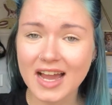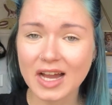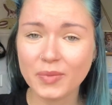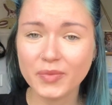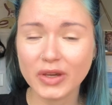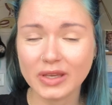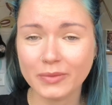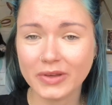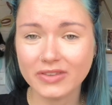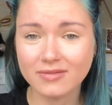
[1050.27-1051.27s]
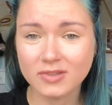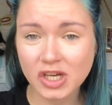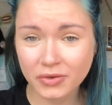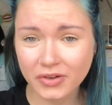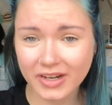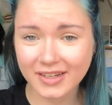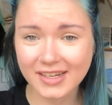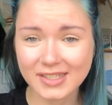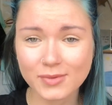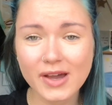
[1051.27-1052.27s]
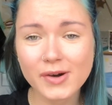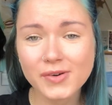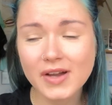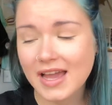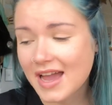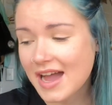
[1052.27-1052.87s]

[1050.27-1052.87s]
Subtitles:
working with children as well.